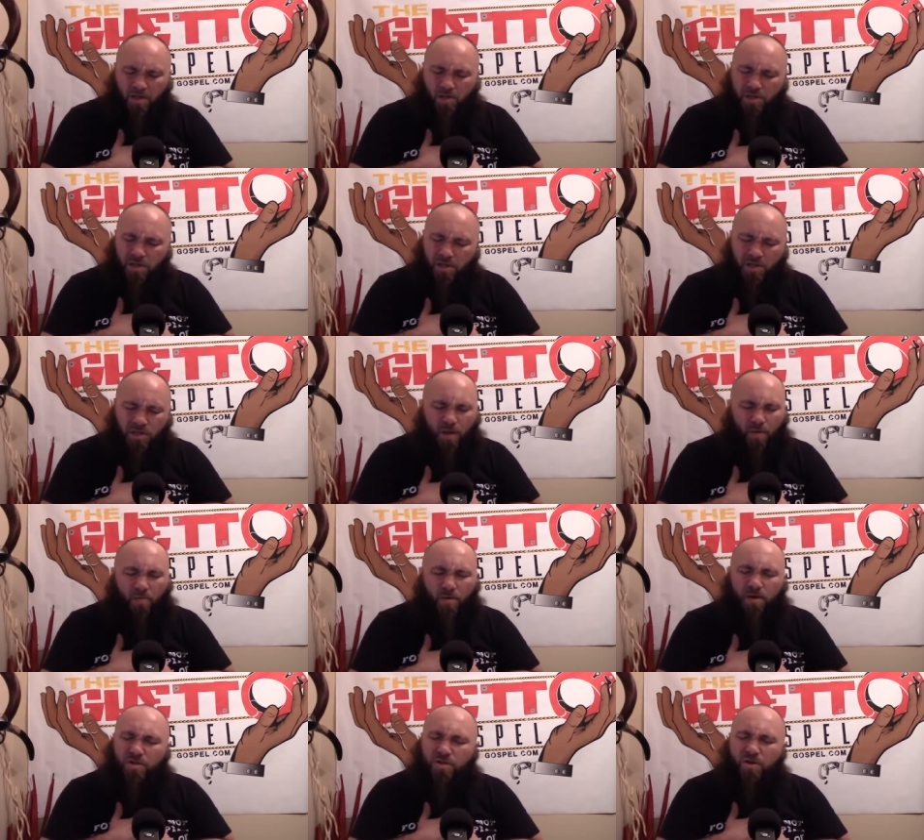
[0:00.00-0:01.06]
Jesus, I
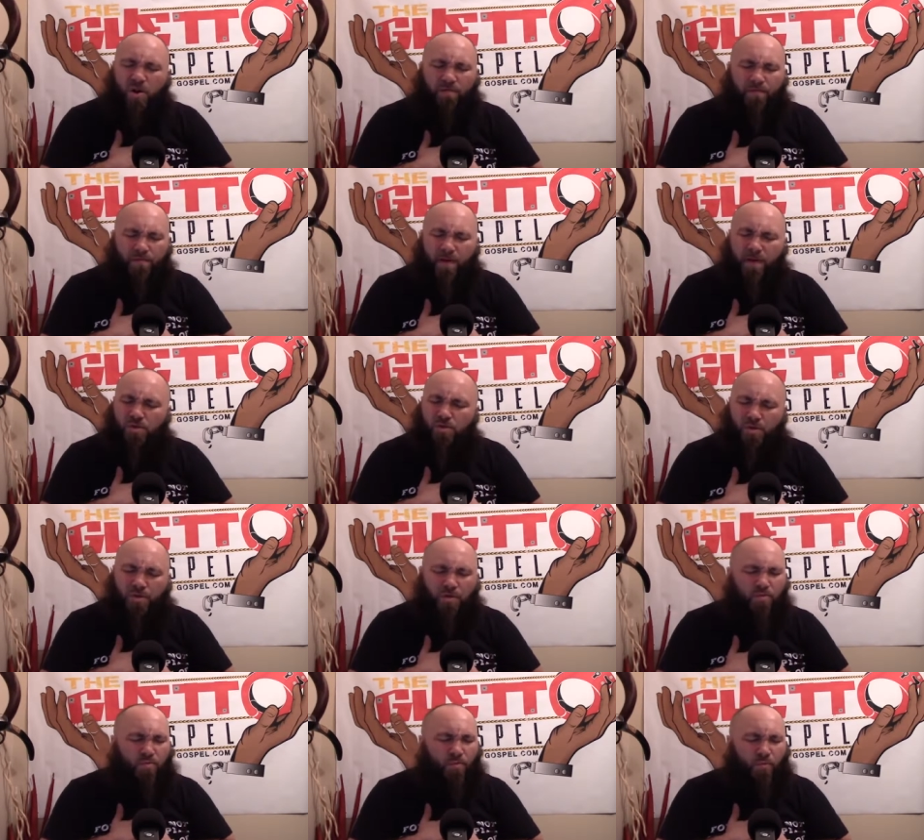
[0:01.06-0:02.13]
want to start fresh
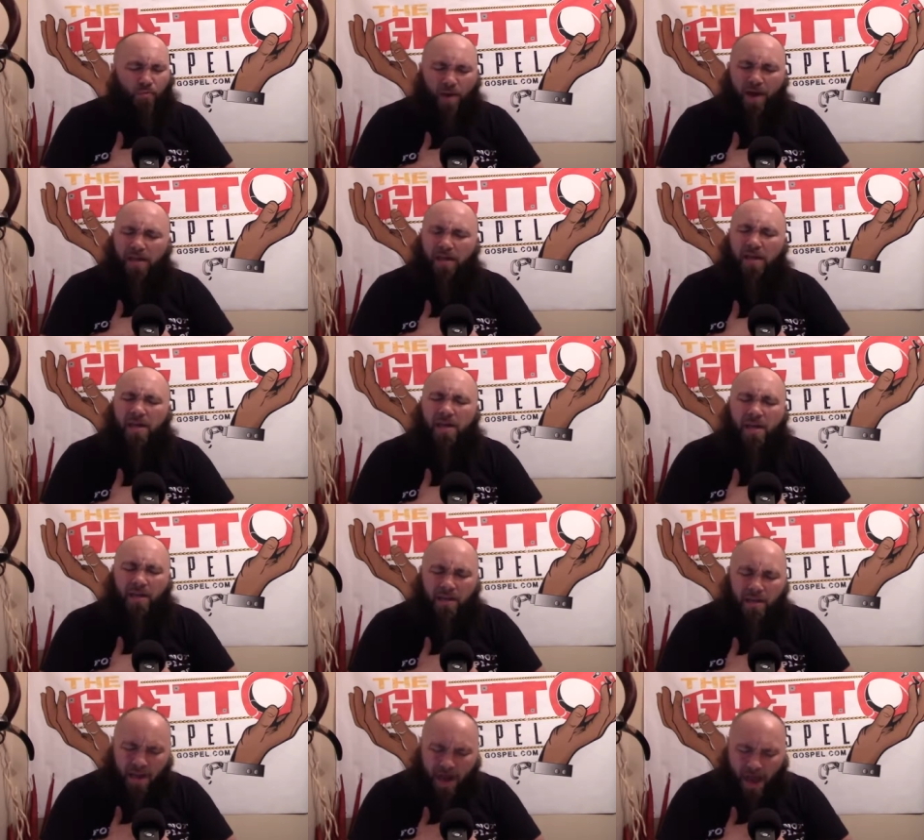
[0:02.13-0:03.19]
with you right
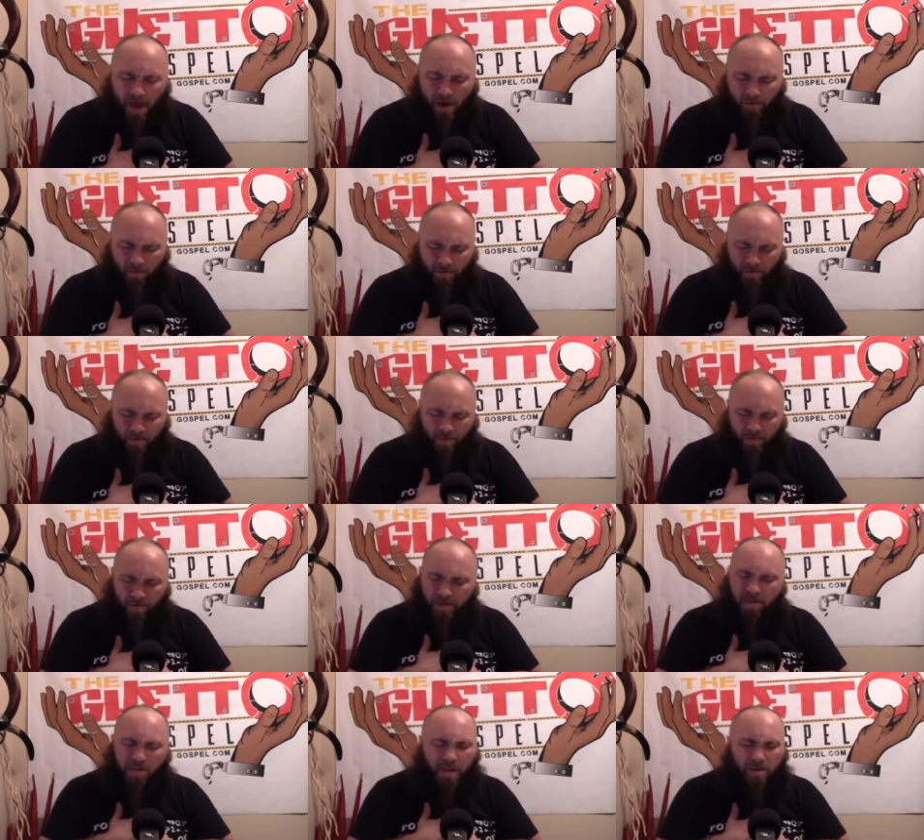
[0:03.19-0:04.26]
now,
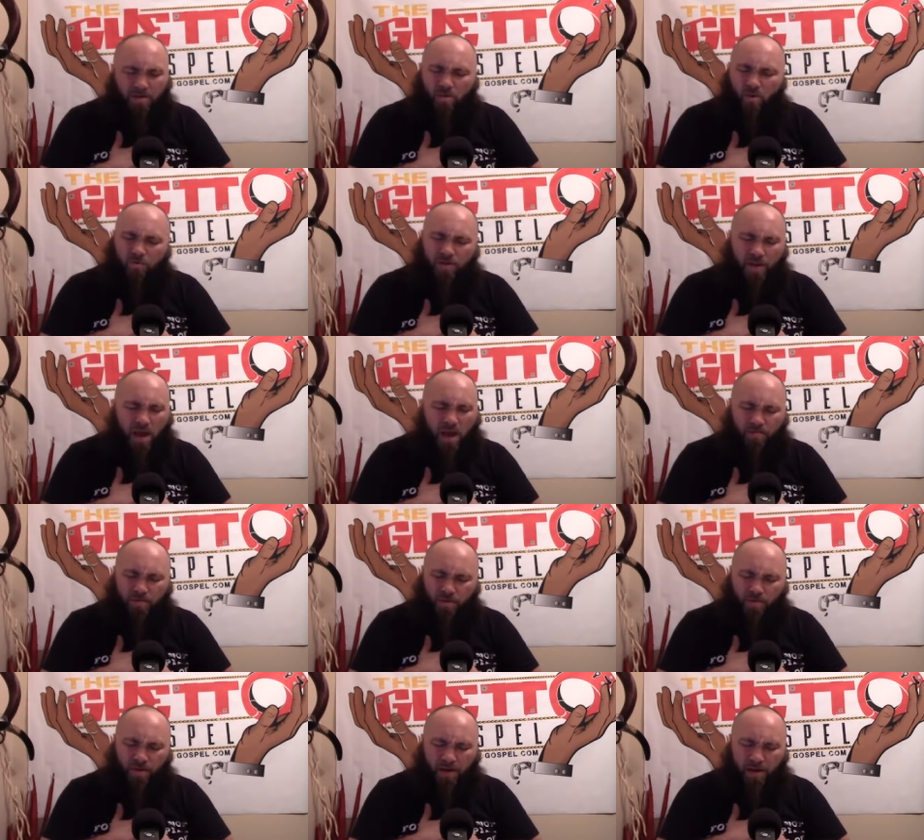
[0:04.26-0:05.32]
because I know time
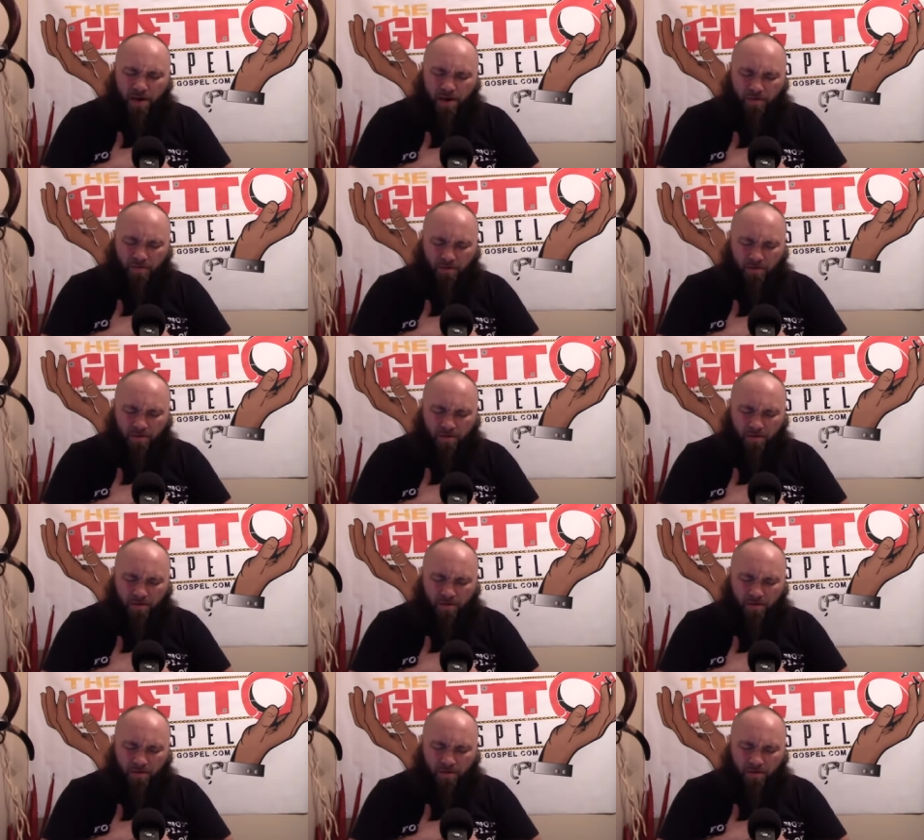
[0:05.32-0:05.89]
is running out.